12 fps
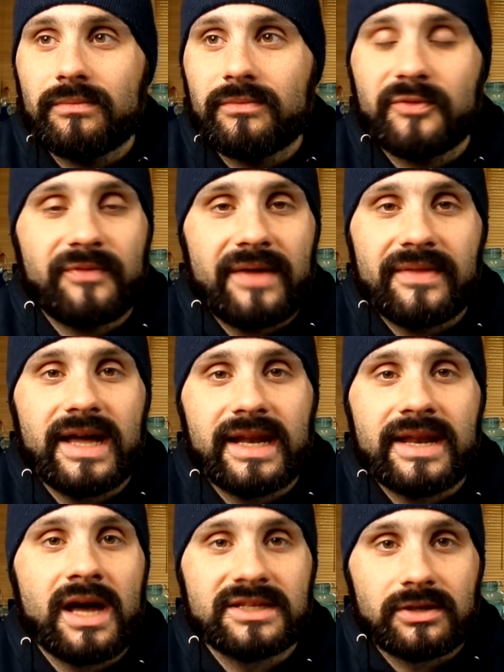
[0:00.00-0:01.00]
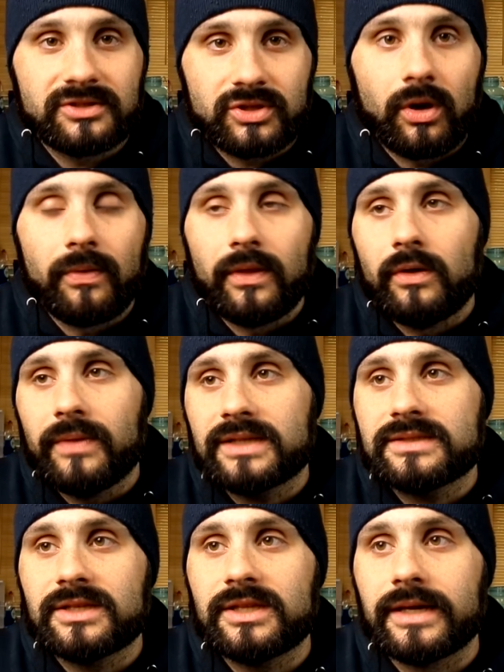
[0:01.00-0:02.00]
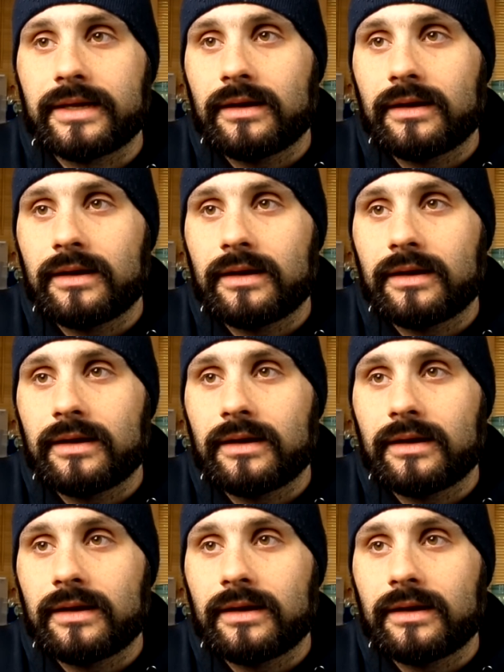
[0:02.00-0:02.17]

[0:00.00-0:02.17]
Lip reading: the fact that Eden Hazard's gone, though. That's the thing.